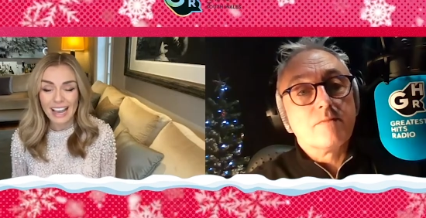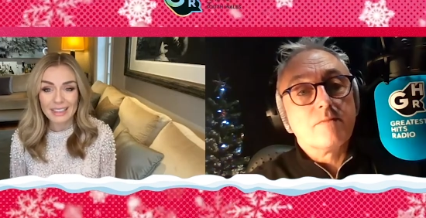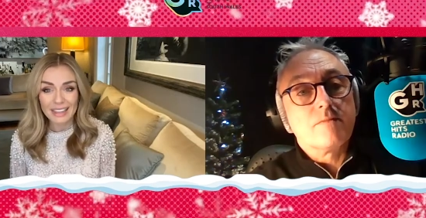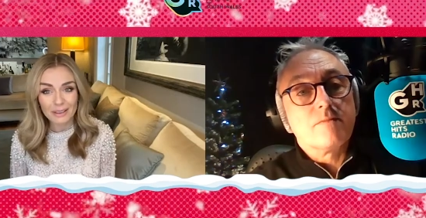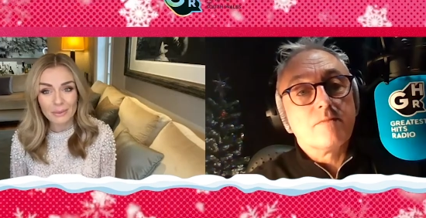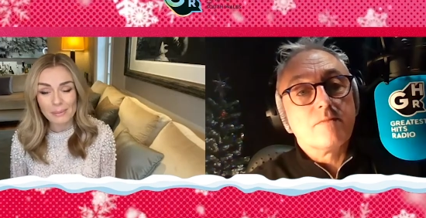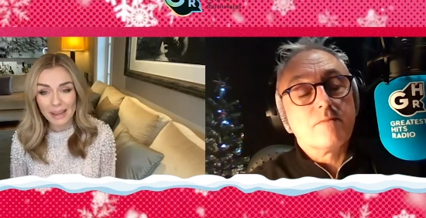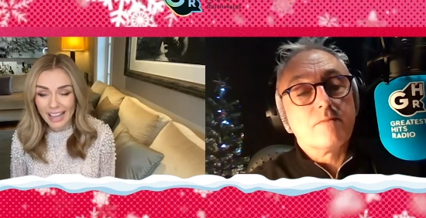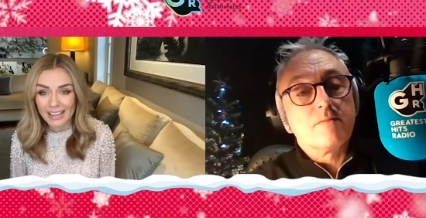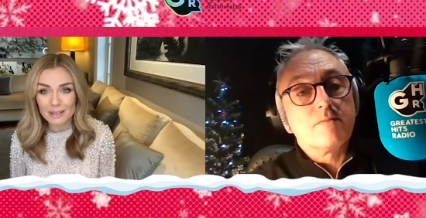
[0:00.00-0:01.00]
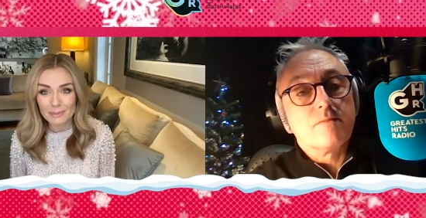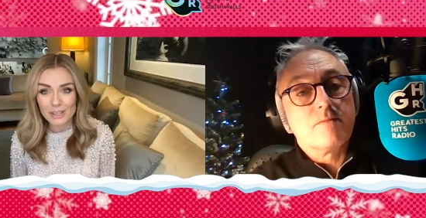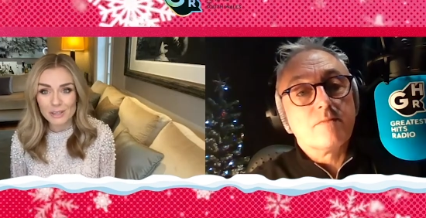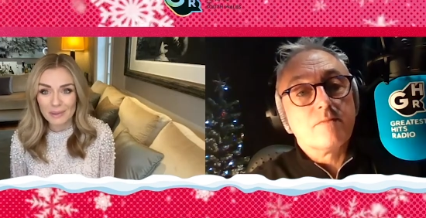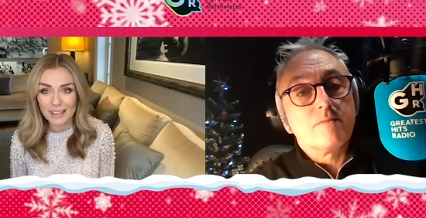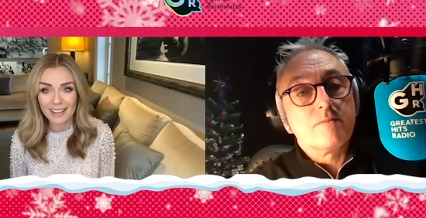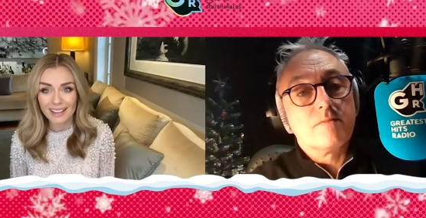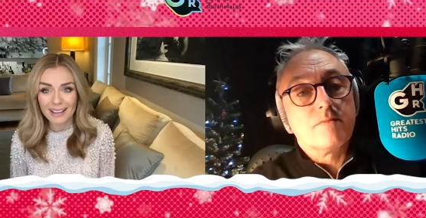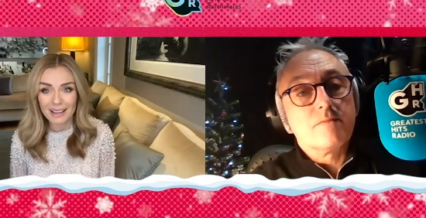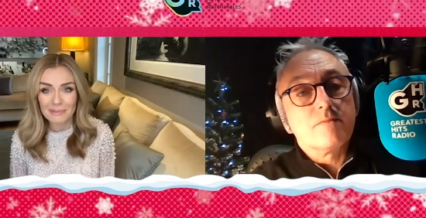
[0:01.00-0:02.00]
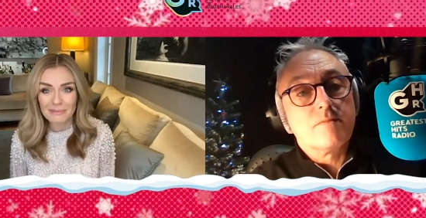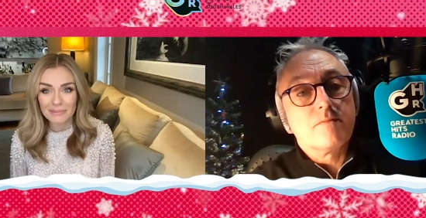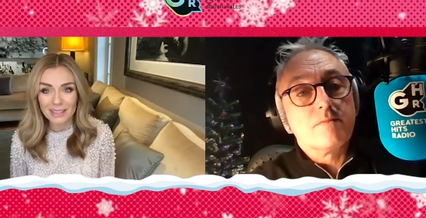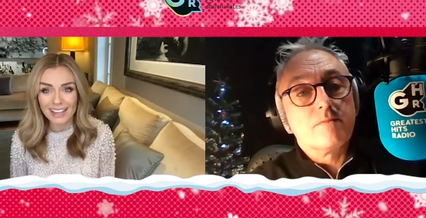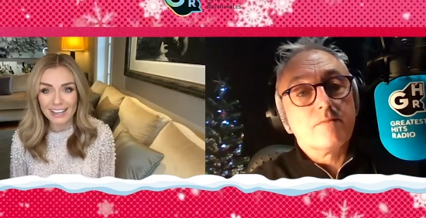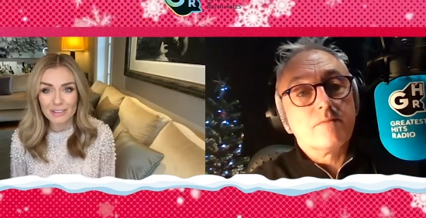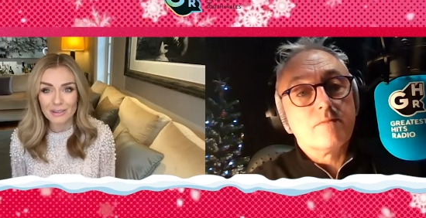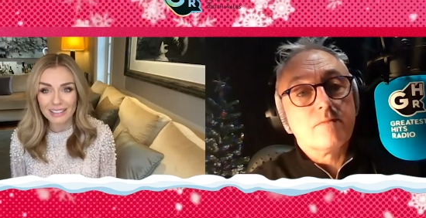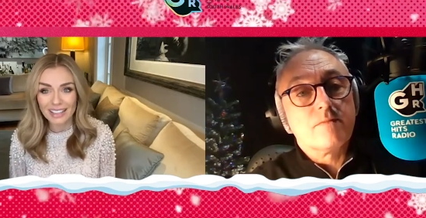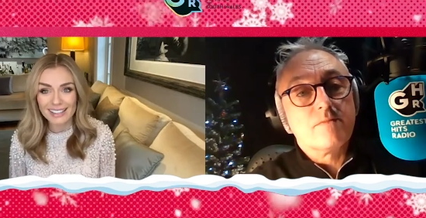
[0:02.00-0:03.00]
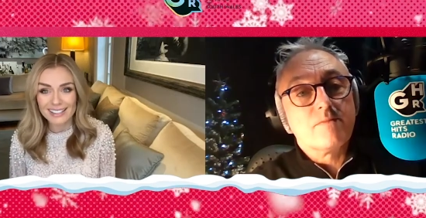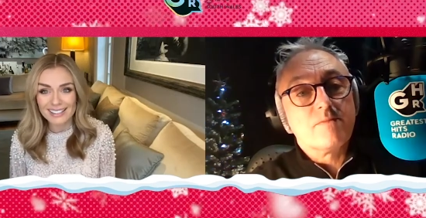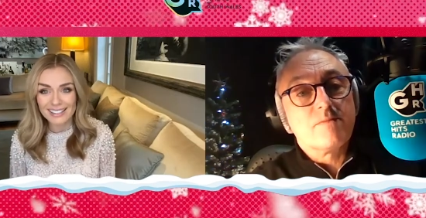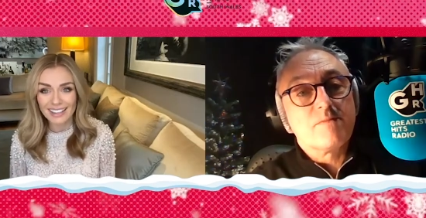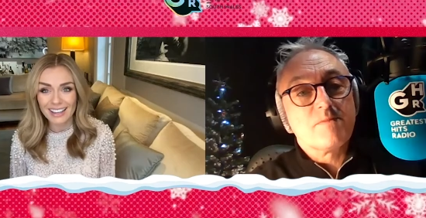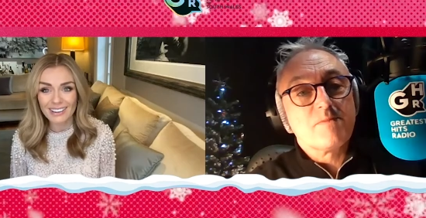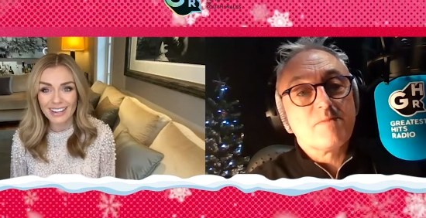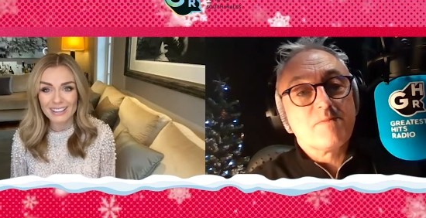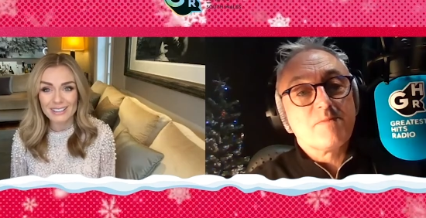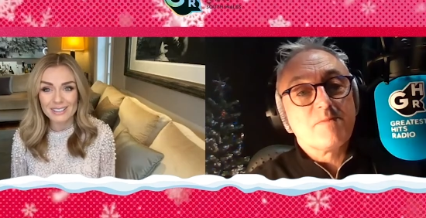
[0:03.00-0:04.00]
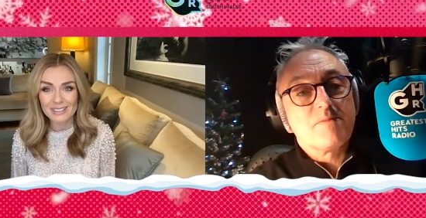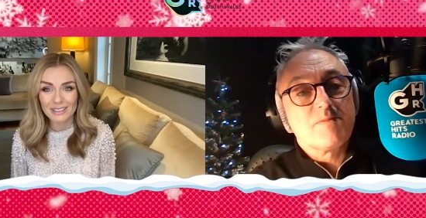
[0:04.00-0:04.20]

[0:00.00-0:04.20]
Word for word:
Speaker 1: I think we might end up just being um, me and Andrew and the kids in our house.